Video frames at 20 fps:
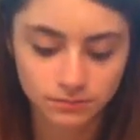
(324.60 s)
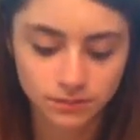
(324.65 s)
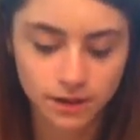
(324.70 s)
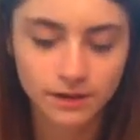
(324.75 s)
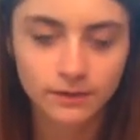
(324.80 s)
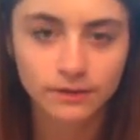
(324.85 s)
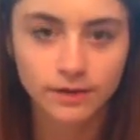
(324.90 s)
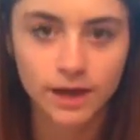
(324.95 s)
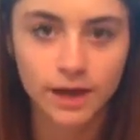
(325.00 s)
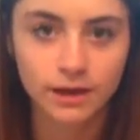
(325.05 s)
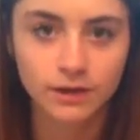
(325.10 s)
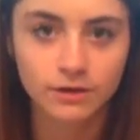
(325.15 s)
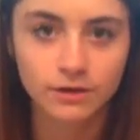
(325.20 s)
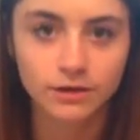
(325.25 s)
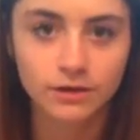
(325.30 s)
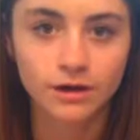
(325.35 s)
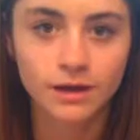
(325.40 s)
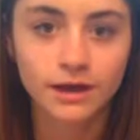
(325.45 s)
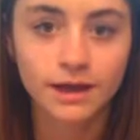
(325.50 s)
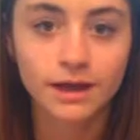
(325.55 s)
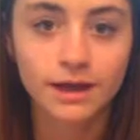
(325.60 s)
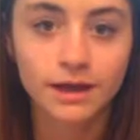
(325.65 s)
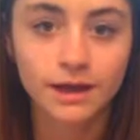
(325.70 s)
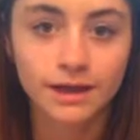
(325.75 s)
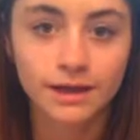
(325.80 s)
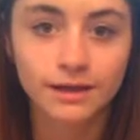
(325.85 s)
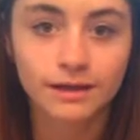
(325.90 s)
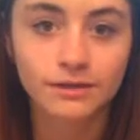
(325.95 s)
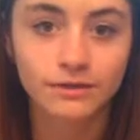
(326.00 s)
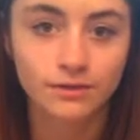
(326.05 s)
indicator
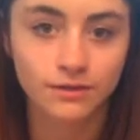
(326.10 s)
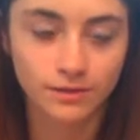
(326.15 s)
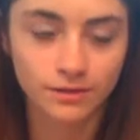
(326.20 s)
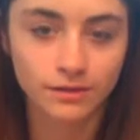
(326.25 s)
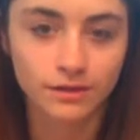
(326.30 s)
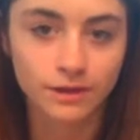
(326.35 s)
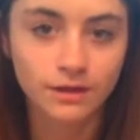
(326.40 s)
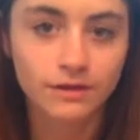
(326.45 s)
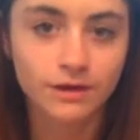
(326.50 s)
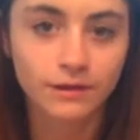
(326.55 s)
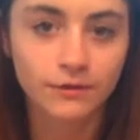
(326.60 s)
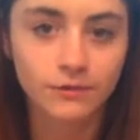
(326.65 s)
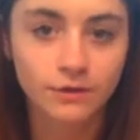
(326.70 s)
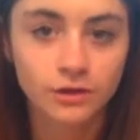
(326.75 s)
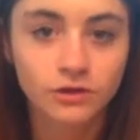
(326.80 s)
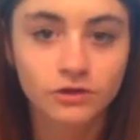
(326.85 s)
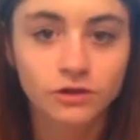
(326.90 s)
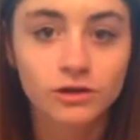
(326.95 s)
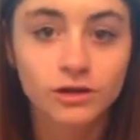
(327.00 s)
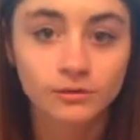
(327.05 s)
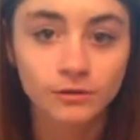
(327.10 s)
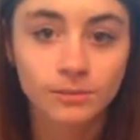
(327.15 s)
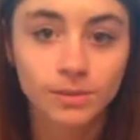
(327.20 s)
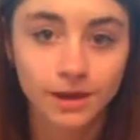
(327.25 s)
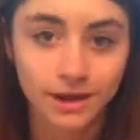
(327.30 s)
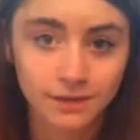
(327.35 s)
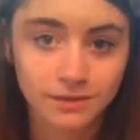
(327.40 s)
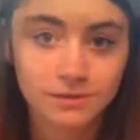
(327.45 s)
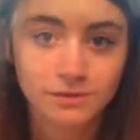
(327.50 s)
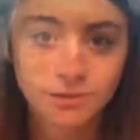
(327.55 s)
is the definition of a base.